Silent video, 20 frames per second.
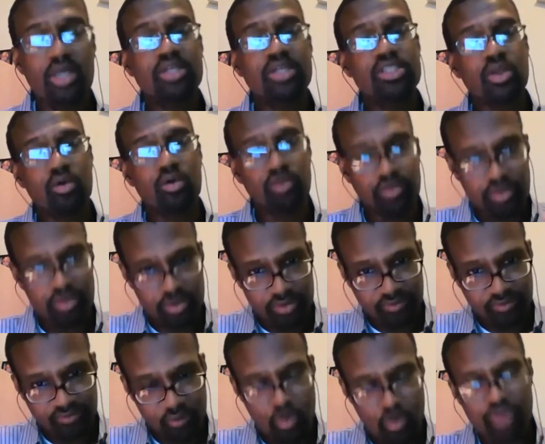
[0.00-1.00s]
So
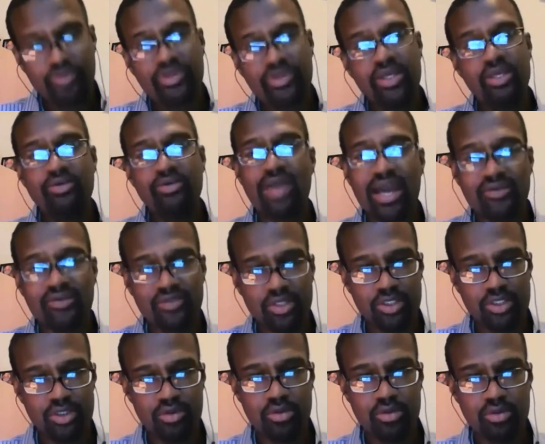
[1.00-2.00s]
fourth thing you have to
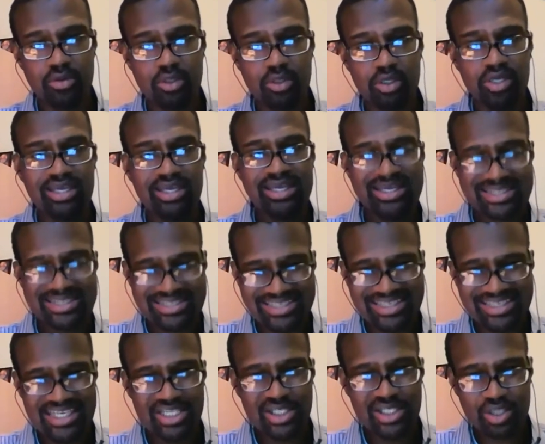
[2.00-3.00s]
do is
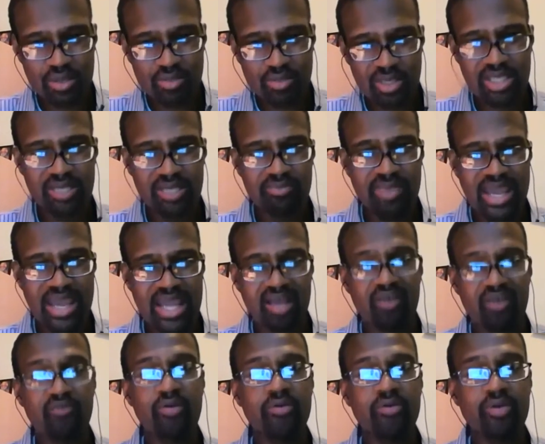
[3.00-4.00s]
get your money
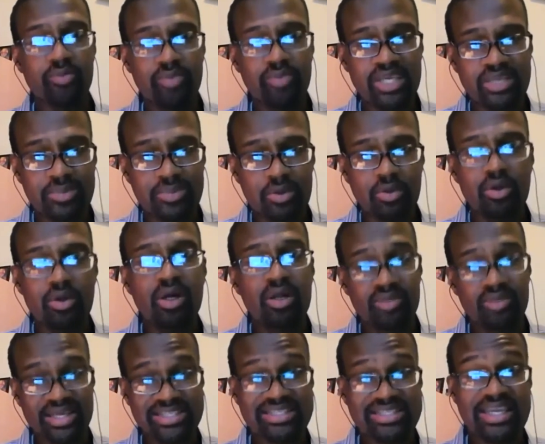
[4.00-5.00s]
back from the people
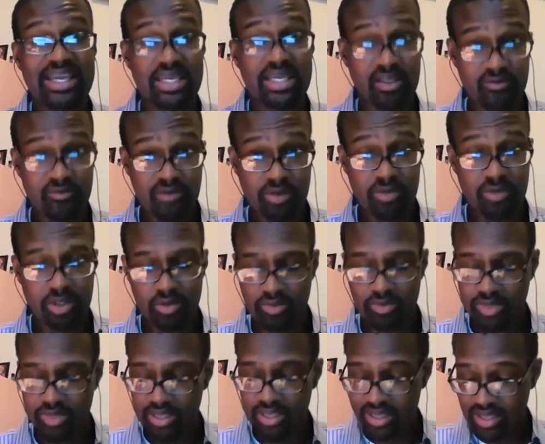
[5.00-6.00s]
that's taking it from you.
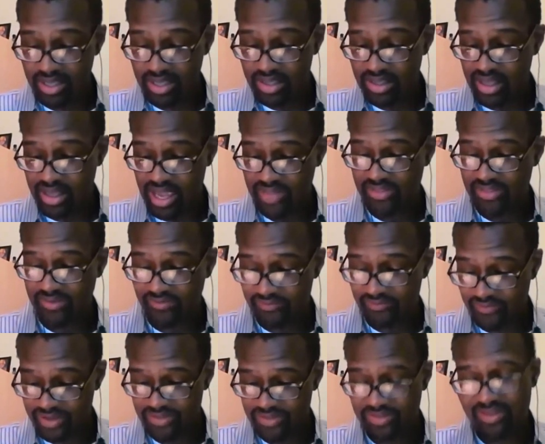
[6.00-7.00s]
And the
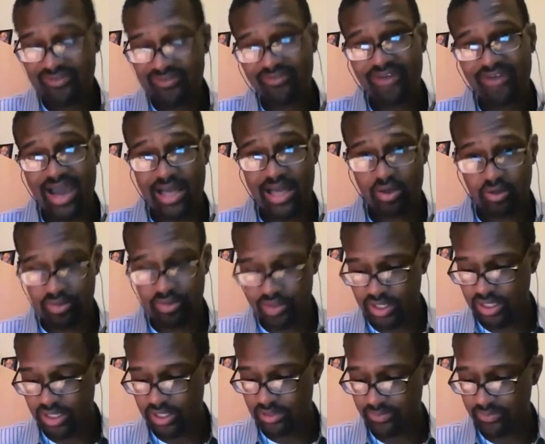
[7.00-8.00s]
fifth and final
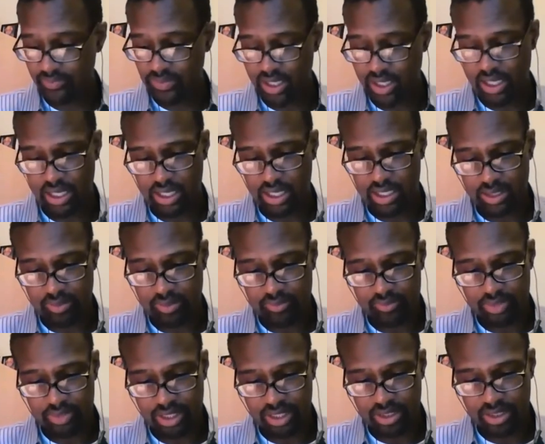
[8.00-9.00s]
thing
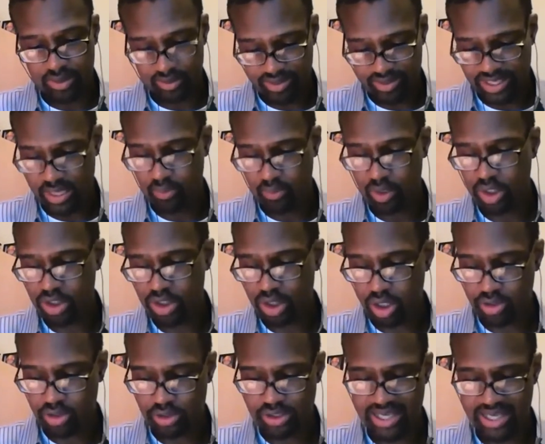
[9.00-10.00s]
that I want to
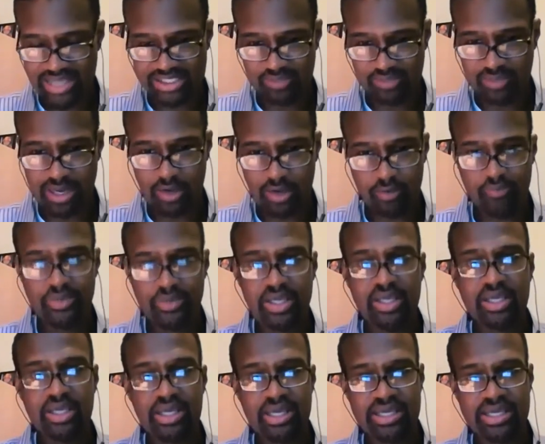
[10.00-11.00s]
talk to you guys about
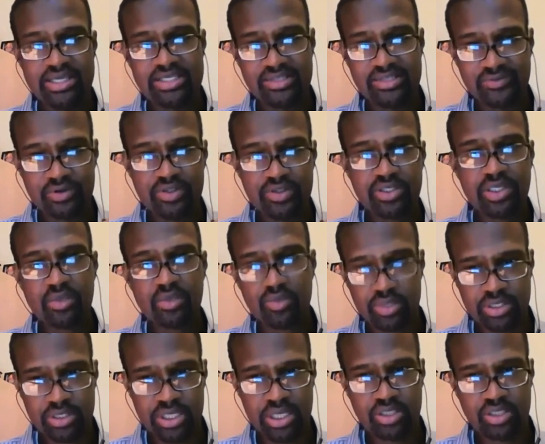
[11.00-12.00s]
is, if you're dealing with
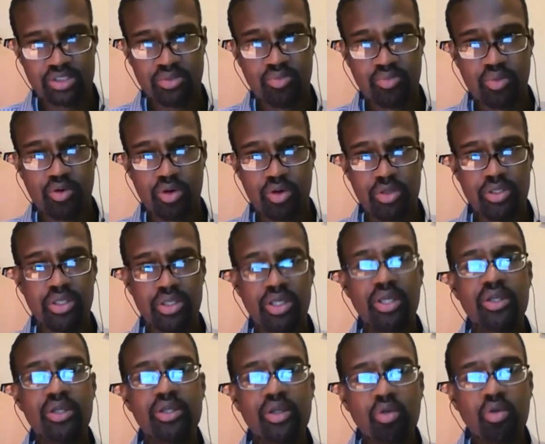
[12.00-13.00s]
child support,
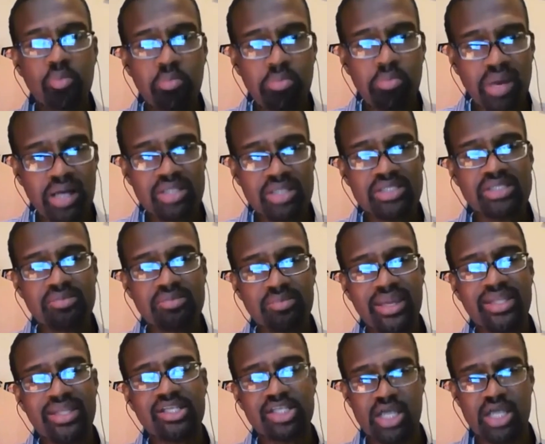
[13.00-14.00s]
you must
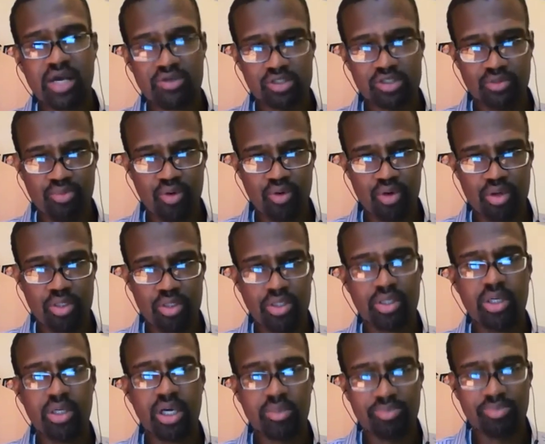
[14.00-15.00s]
make child support
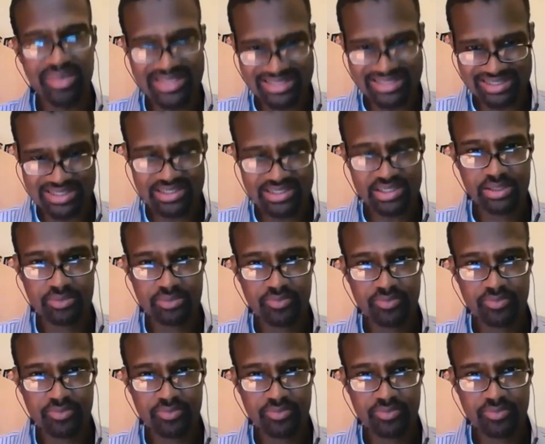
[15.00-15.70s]
a business.